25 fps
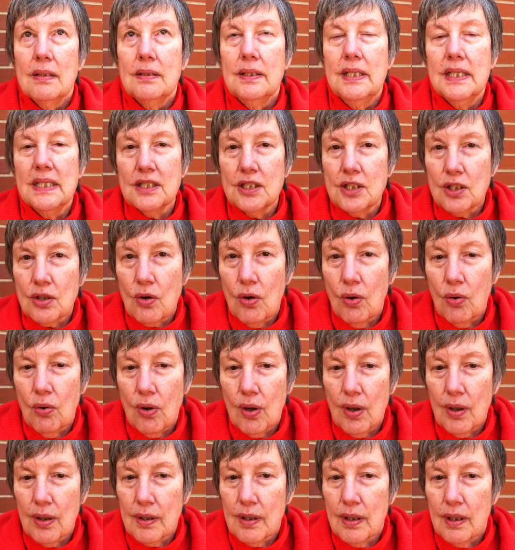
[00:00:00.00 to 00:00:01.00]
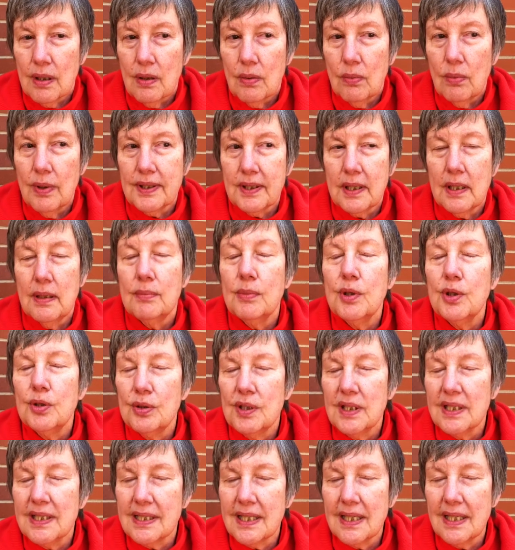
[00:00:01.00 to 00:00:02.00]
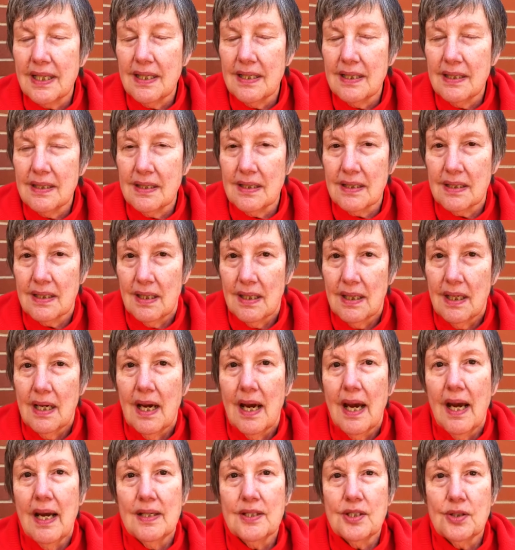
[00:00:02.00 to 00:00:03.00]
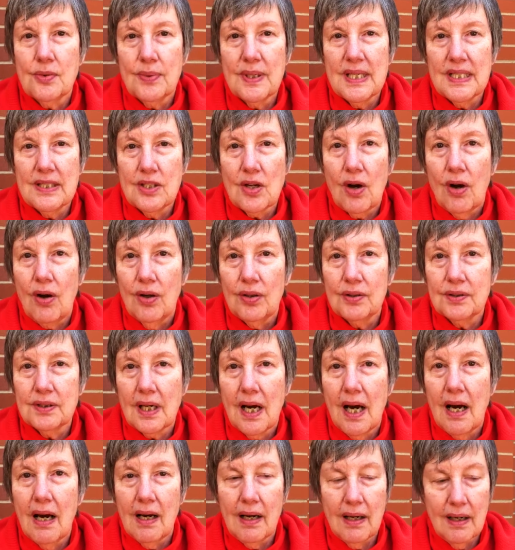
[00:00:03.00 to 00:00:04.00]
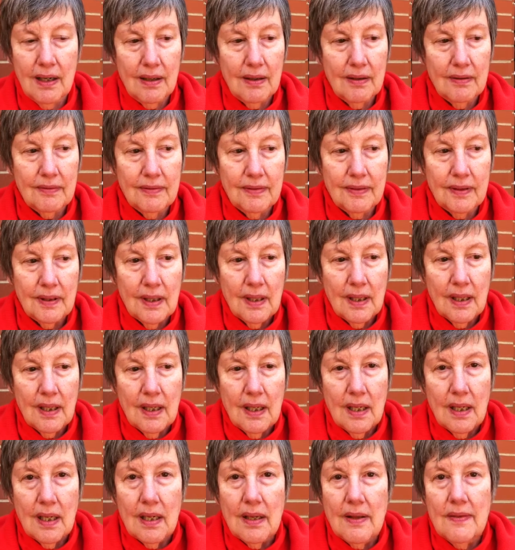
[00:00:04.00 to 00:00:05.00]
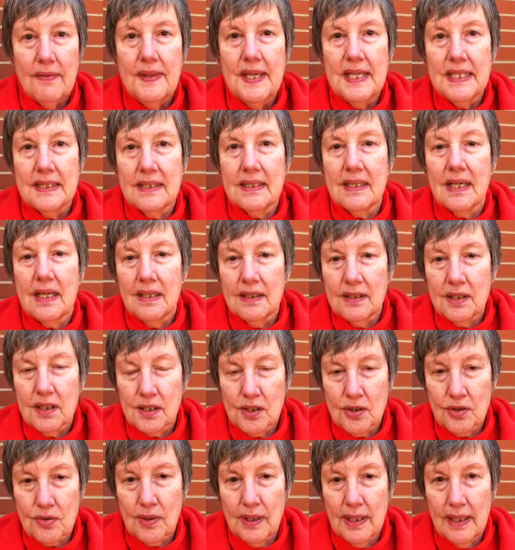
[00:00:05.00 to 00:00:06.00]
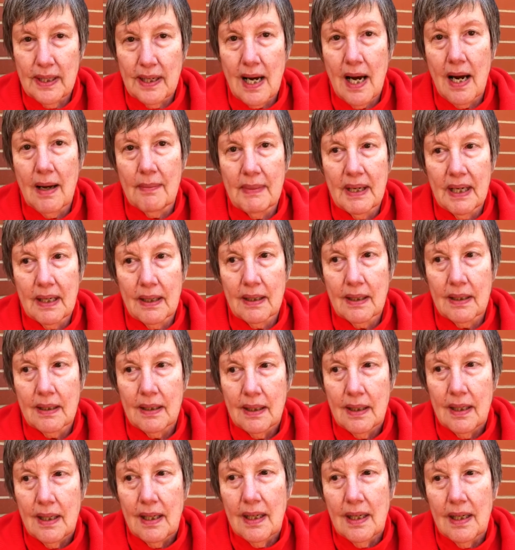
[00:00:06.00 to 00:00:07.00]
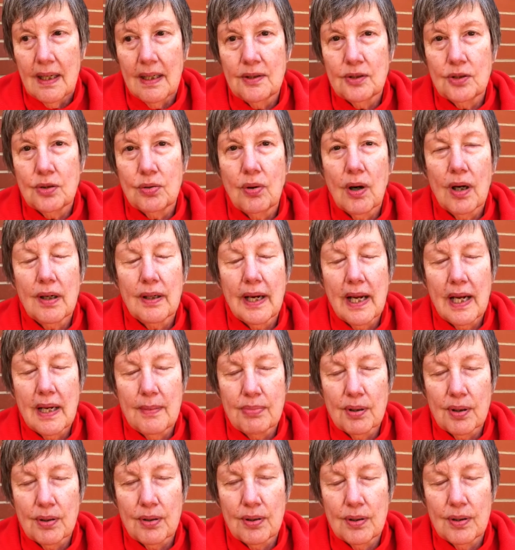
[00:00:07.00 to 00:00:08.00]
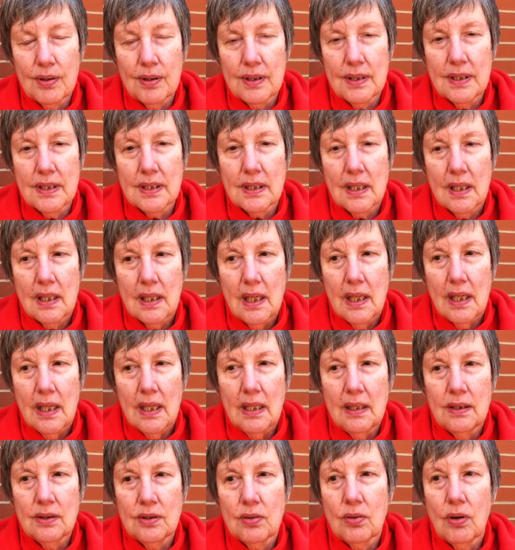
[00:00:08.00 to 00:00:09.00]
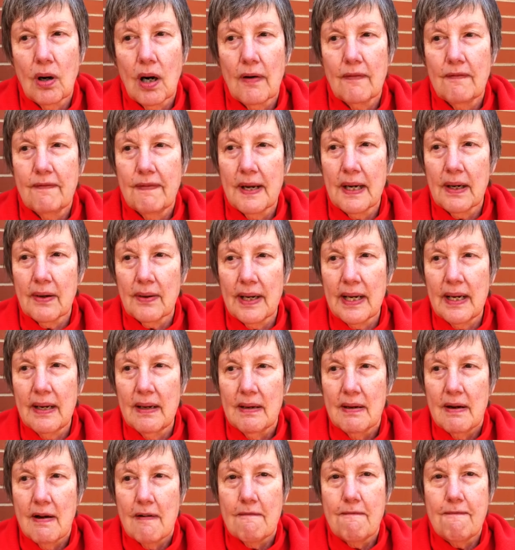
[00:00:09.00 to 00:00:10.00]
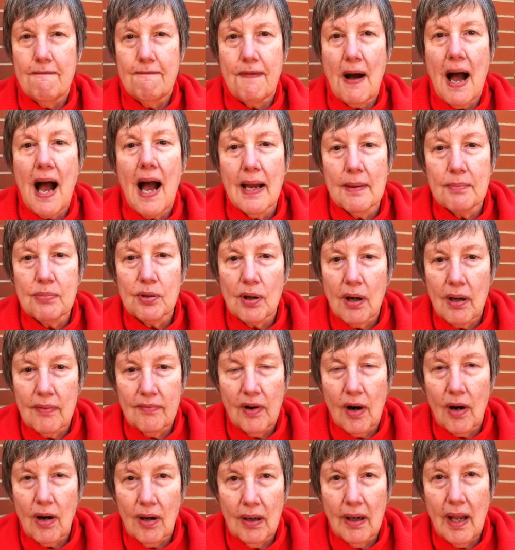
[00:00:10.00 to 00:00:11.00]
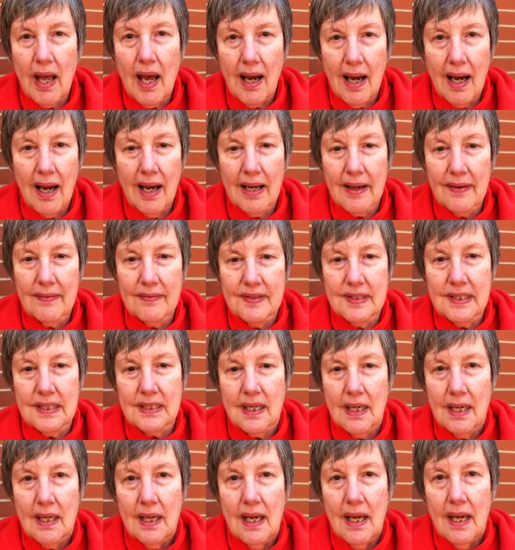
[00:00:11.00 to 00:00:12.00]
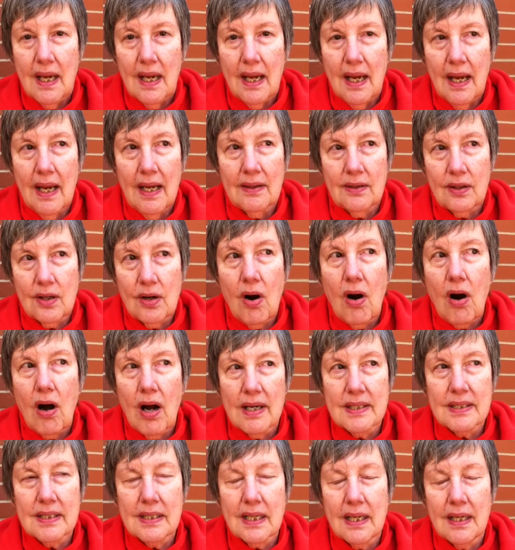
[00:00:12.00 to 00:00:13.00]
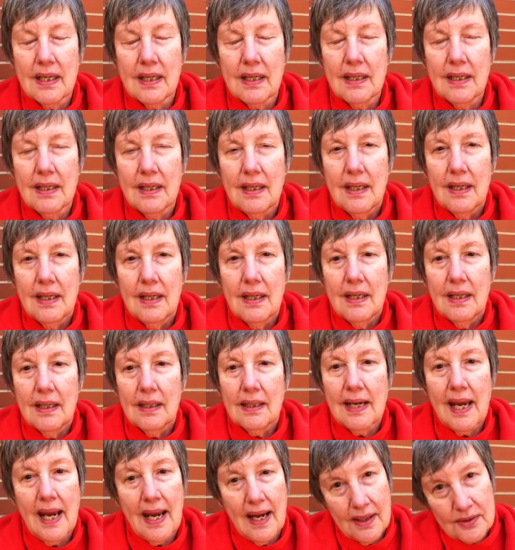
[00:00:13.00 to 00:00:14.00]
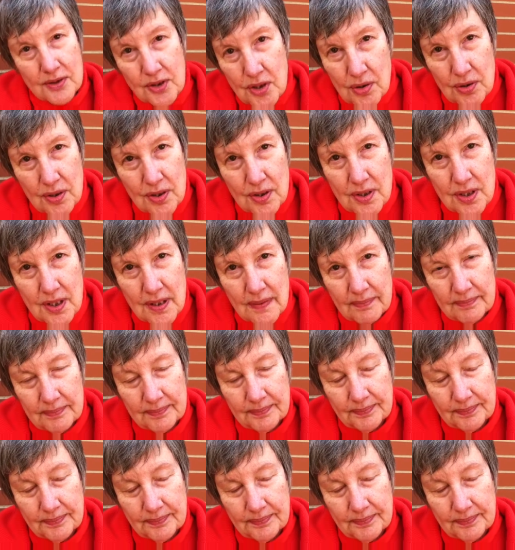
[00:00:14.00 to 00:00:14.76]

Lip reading: discord with communities as a result of this industry coming into our neighborhoods, into our very fiber of our lives, and causing cancers,